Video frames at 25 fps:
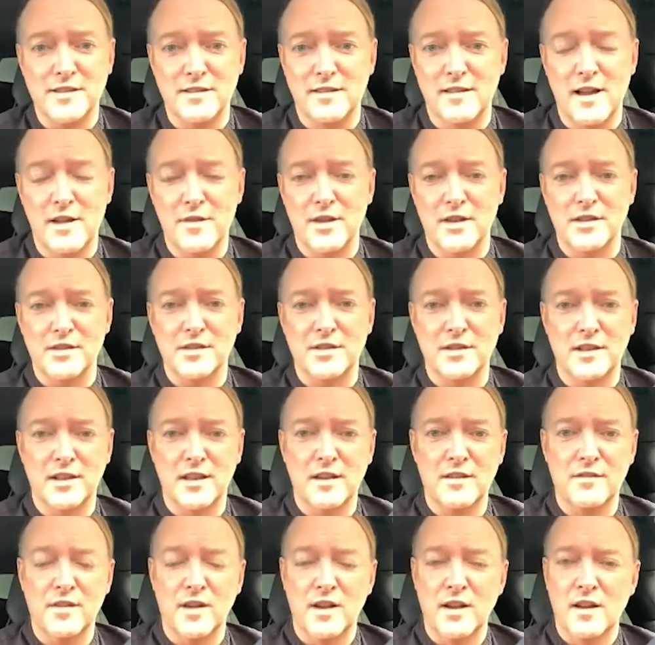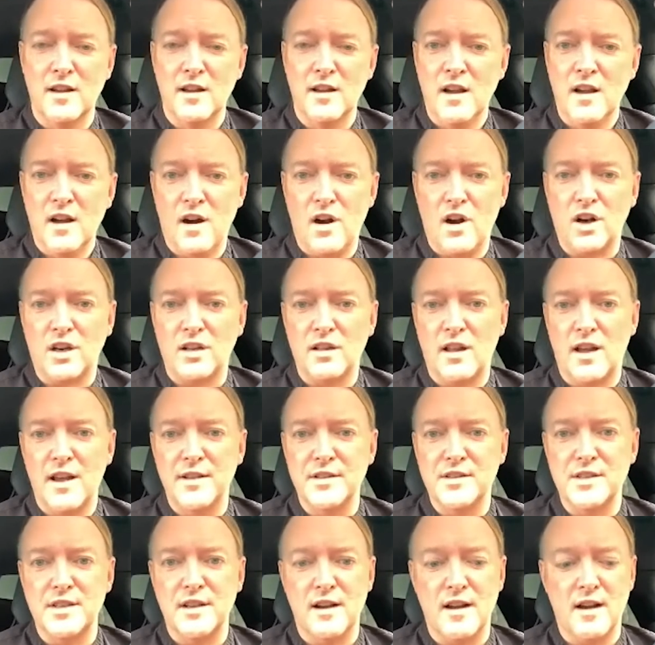And I think it's going to give our
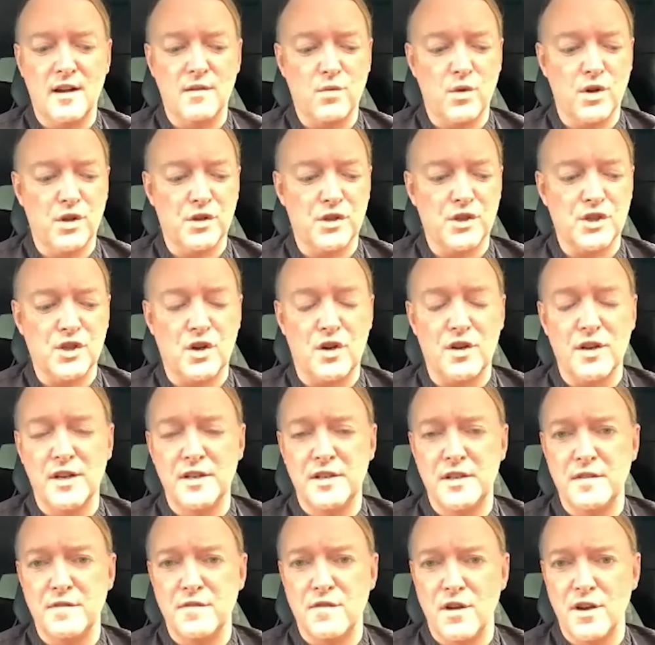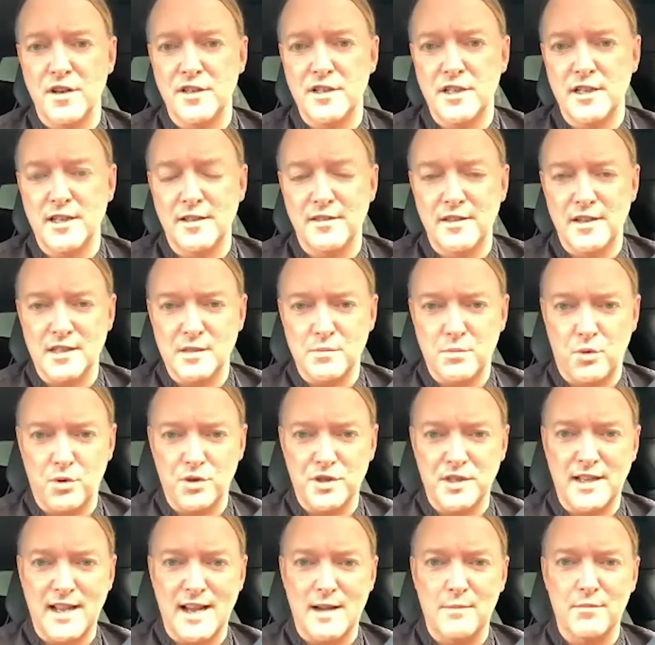clients a real shot at differentiating their
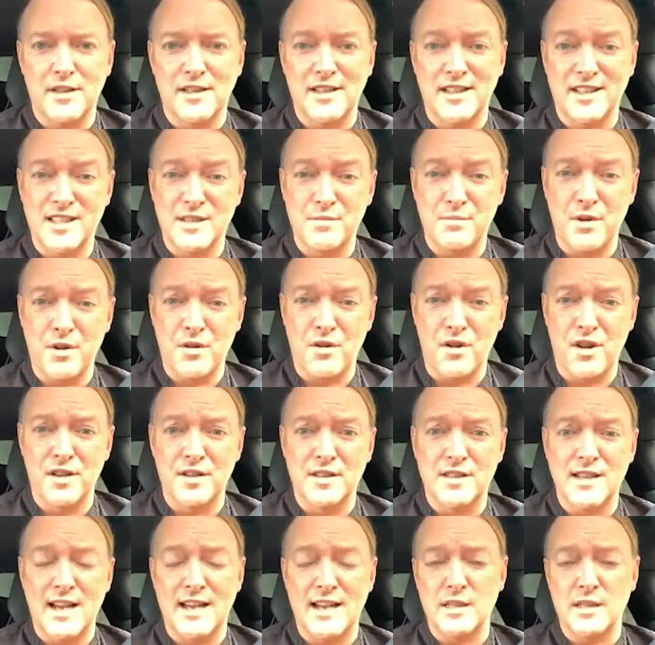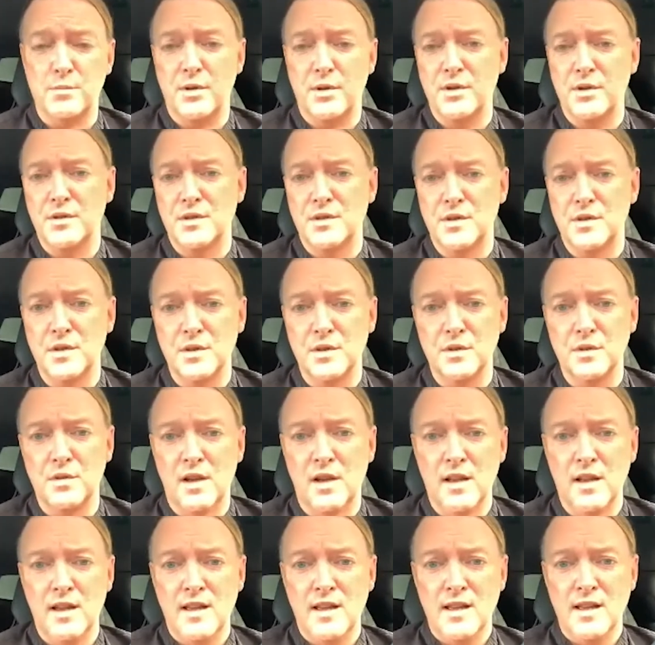sports gambling experience as opposed to
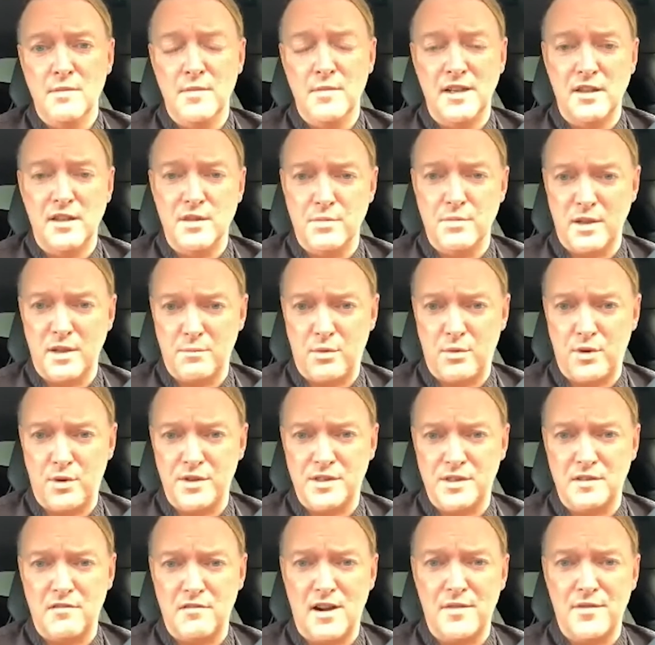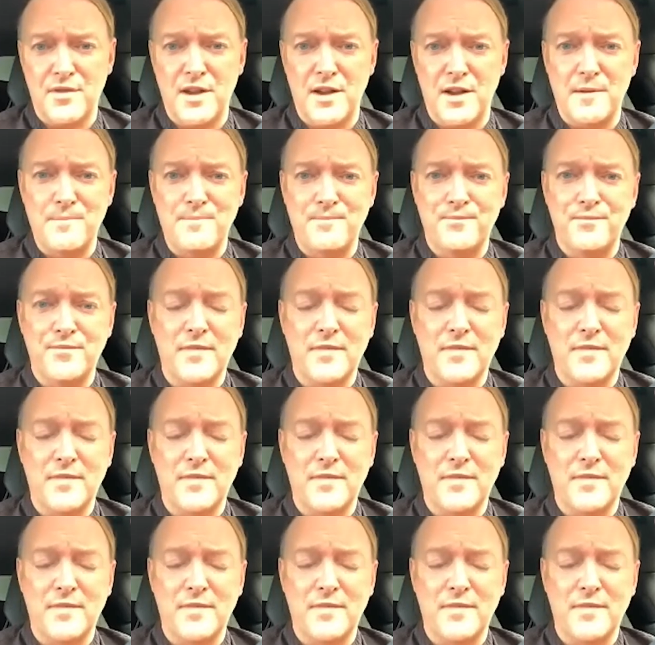many of the big boys that are out there.